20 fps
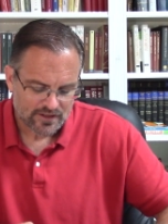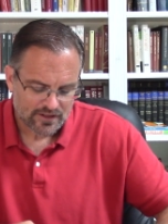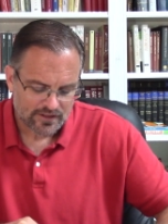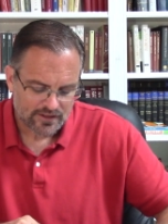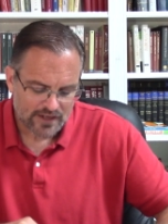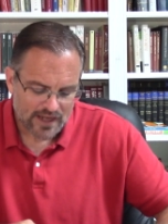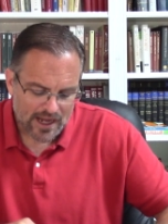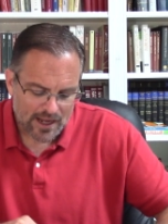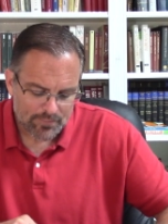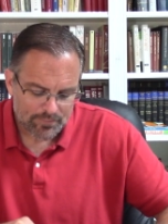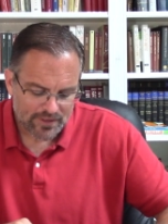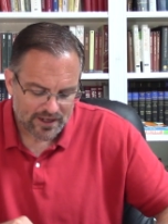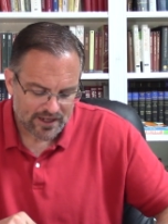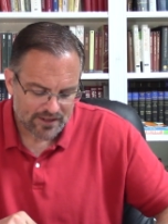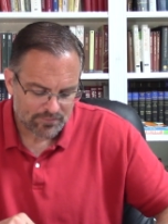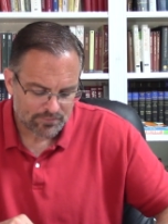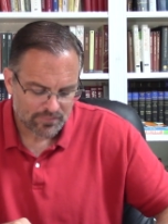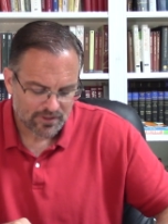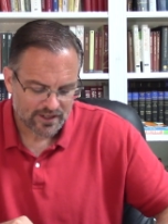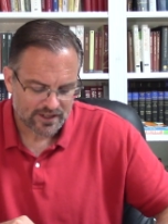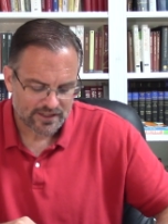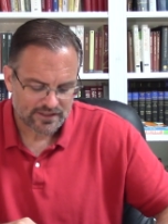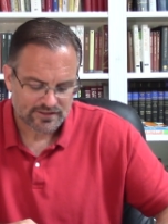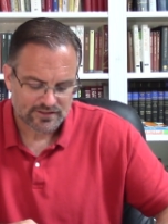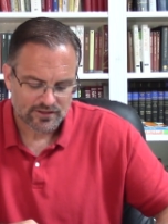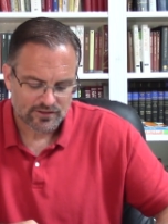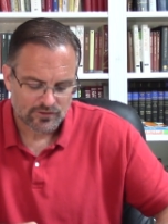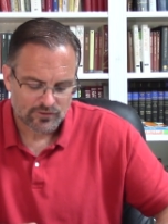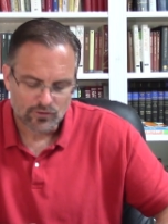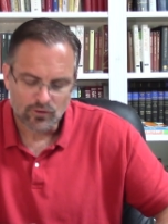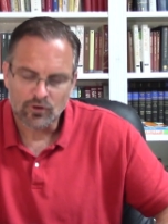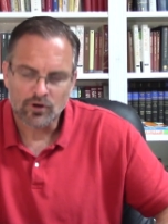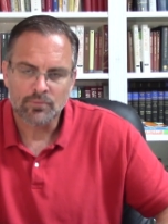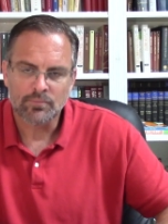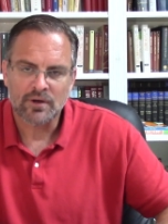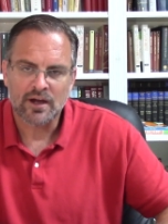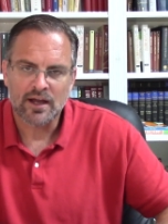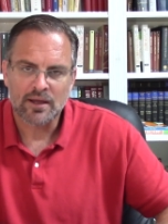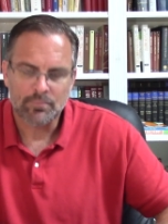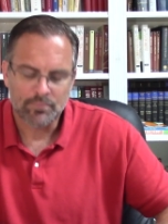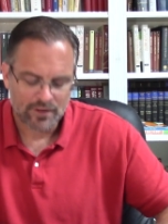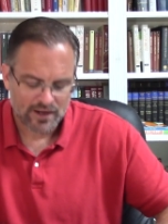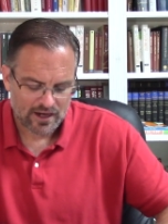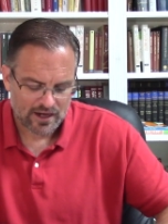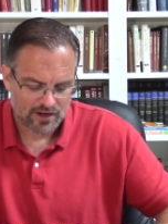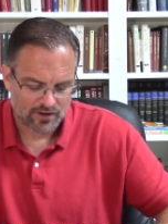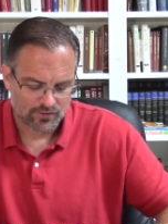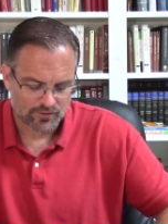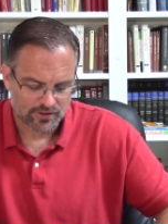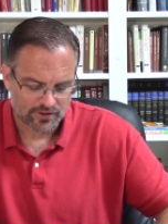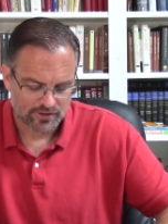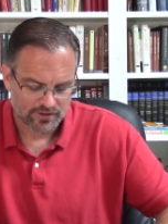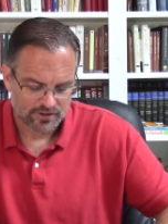Not by might nor by power,